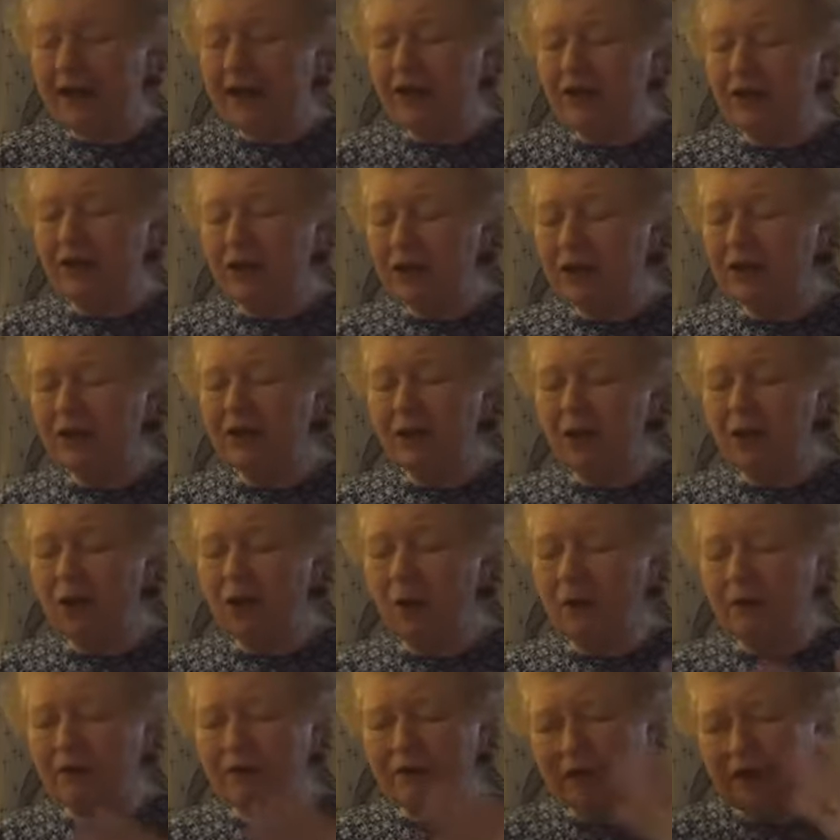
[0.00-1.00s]
couldn't go
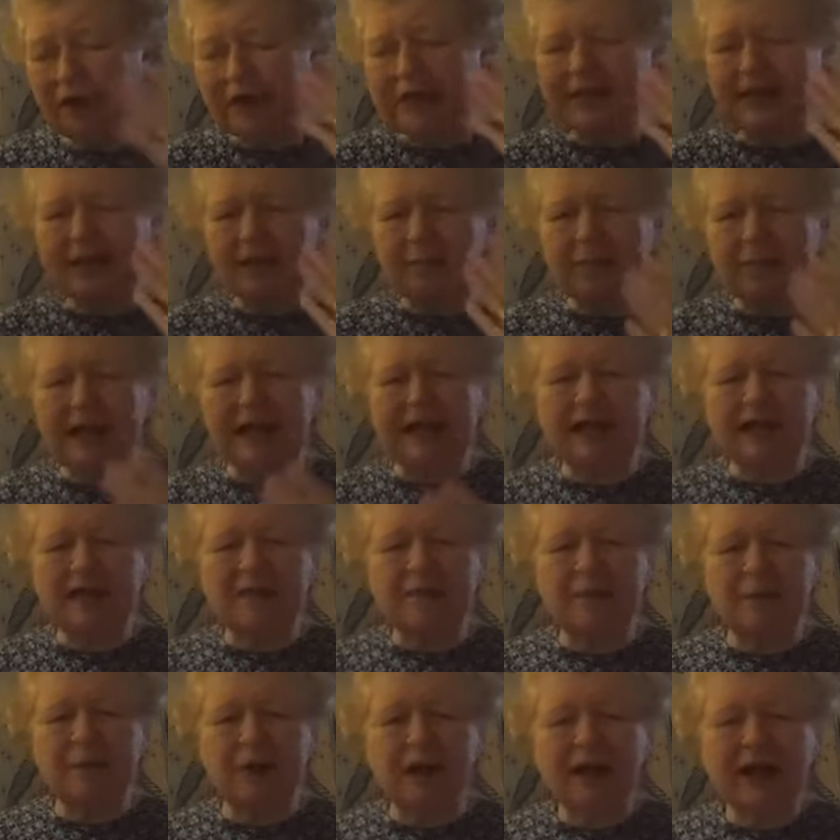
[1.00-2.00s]
and fix the man's
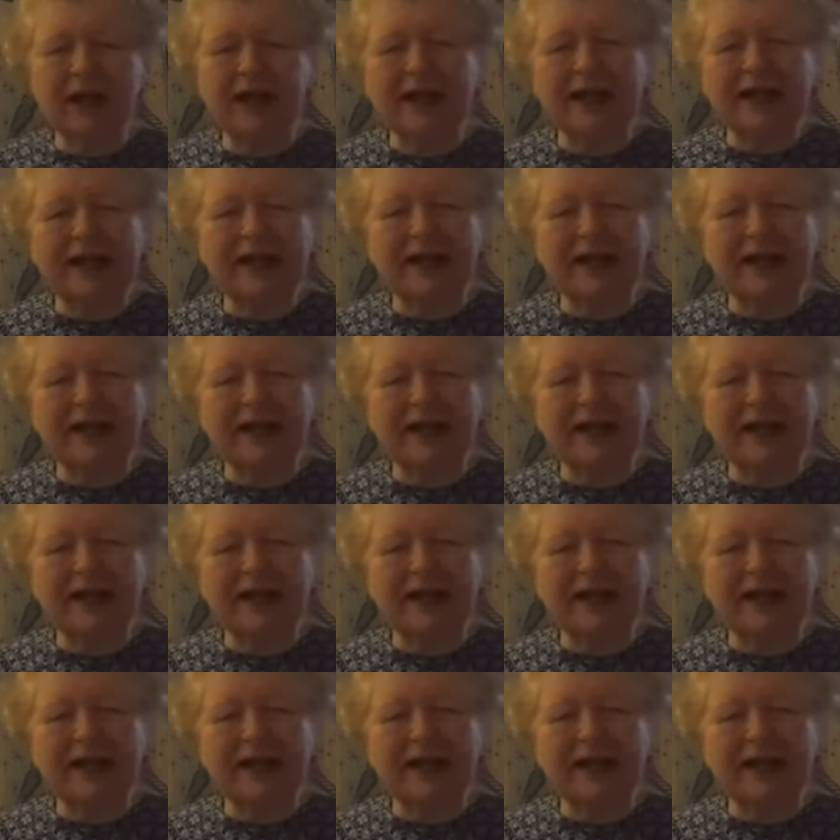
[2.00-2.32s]
brain.